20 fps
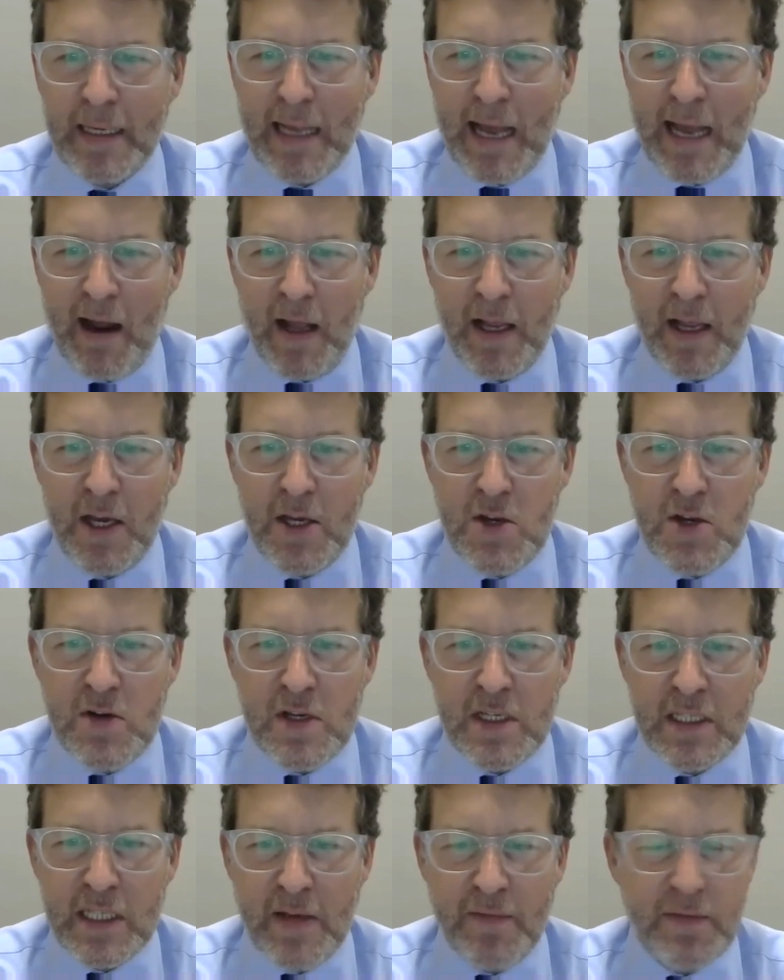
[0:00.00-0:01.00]
Caroline, can you
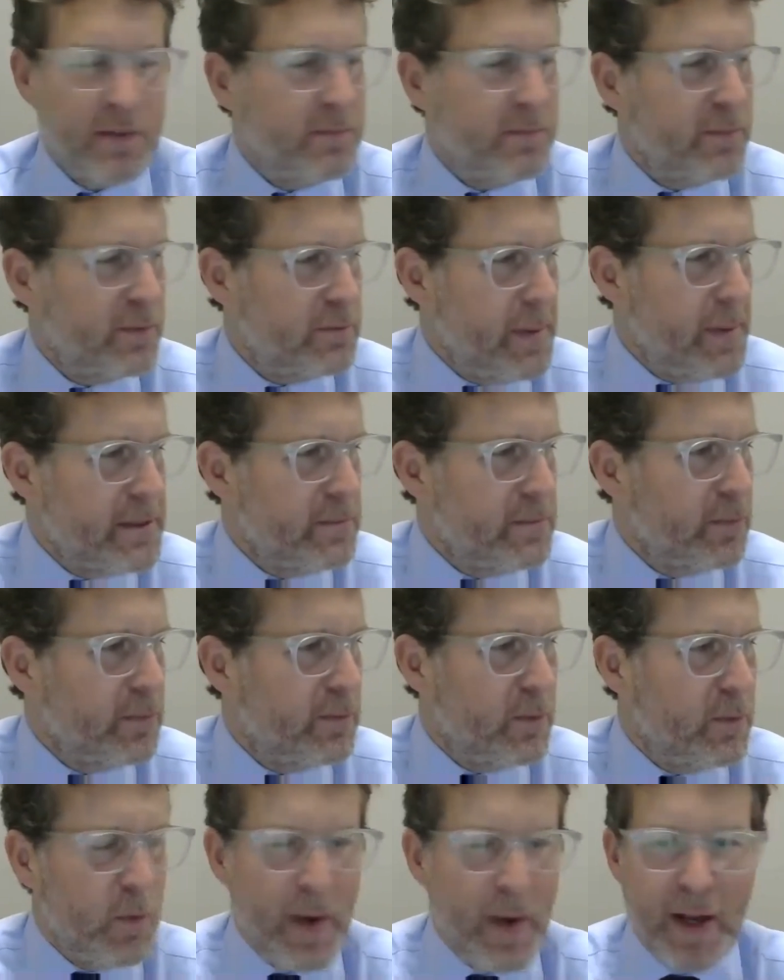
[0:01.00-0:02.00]
just give maybe some
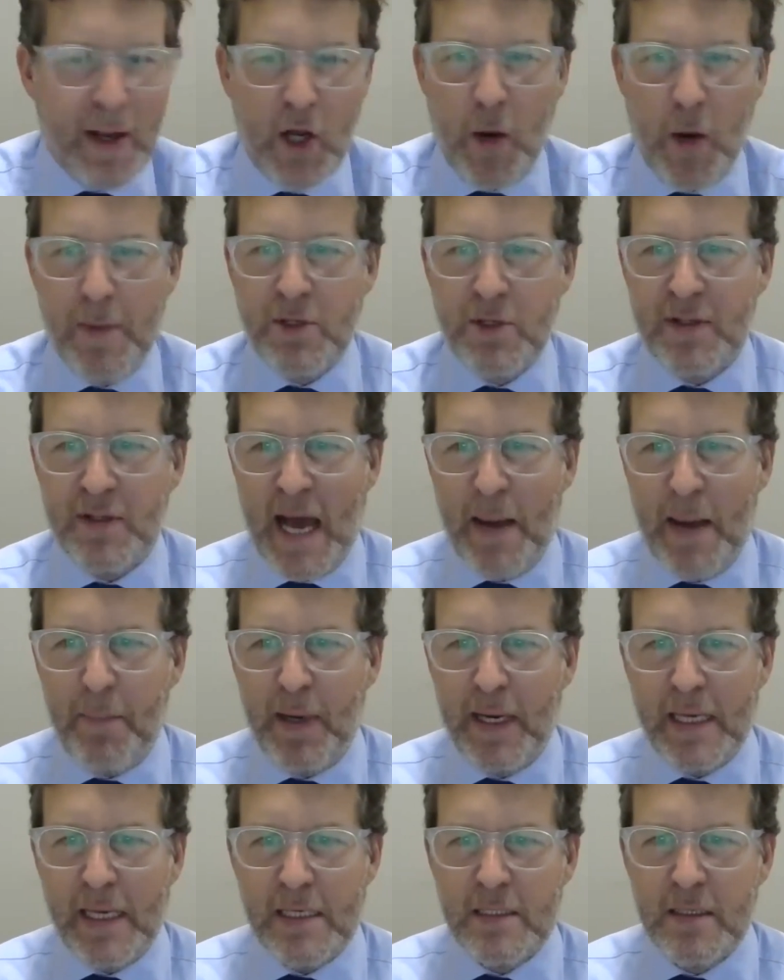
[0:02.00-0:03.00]
quick comments on that,
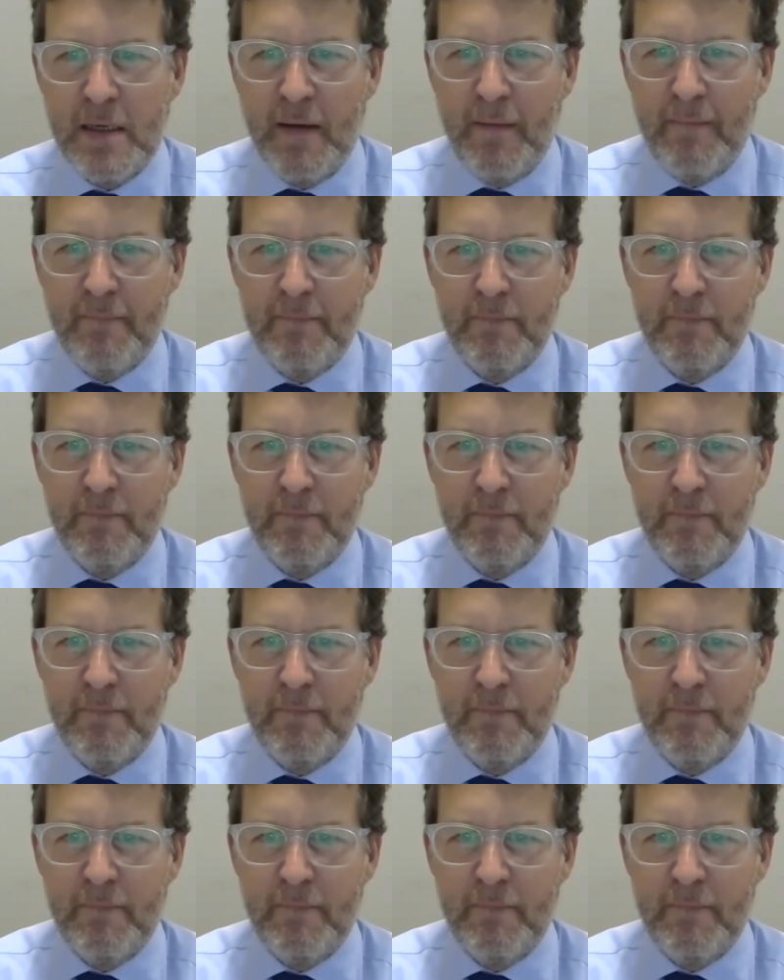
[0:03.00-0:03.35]
please?